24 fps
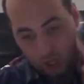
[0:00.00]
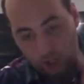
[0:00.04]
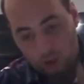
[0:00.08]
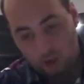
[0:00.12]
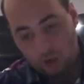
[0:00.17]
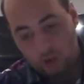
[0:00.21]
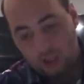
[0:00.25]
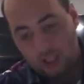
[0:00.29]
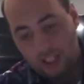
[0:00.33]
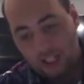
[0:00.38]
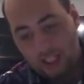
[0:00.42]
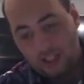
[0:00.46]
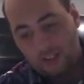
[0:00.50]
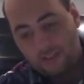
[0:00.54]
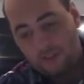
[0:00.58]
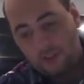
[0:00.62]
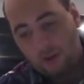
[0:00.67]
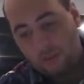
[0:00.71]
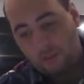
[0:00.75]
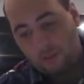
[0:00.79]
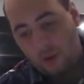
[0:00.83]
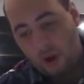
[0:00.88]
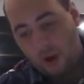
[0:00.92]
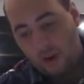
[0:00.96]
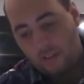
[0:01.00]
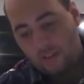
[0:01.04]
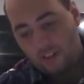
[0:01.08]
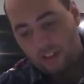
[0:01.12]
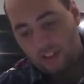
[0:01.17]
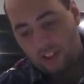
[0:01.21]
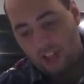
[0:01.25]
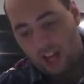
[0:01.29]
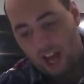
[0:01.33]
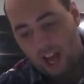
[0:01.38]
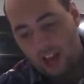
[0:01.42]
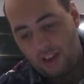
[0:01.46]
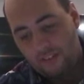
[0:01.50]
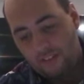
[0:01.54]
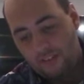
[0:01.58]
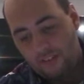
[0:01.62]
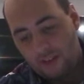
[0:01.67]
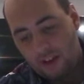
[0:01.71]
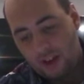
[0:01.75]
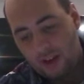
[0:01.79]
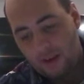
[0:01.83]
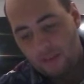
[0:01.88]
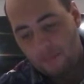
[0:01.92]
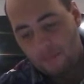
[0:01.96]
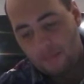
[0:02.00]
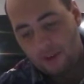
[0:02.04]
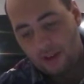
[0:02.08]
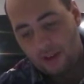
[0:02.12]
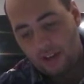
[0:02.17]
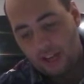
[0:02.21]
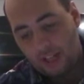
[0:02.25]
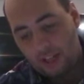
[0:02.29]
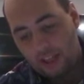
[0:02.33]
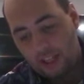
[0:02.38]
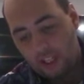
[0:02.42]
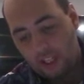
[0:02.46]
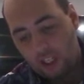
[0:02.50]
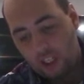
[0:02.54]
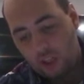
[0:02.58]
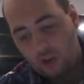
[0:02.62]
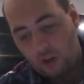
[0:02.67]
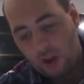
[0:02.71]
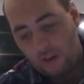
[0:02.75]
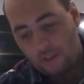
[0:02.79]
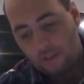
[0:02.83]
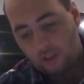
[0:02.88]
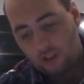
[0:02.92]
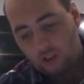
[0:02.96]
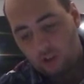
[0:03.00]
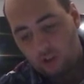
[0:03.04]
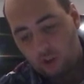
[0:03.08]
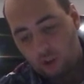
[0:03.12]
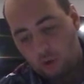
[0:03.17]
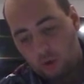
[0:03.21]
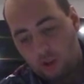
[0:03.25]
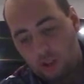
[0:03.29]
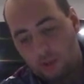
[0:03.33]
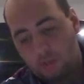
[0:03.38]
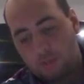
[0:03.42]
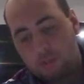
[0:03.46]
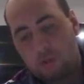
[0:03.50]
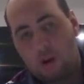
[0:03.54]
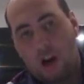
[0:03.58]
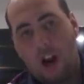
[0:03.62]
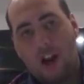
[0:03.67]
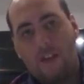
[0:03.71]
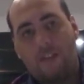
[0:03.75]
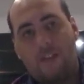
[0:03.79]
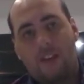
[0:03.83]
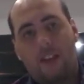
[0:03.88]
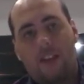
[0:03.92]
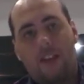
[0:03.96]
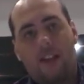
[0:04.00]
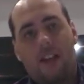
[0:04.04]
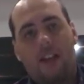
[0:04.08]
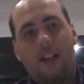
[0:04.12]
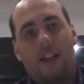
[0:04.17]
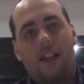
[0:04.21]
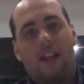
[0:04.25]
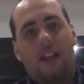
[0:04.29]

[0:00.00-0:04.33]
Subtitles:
You live your perfect life, but nothing you ever do is private.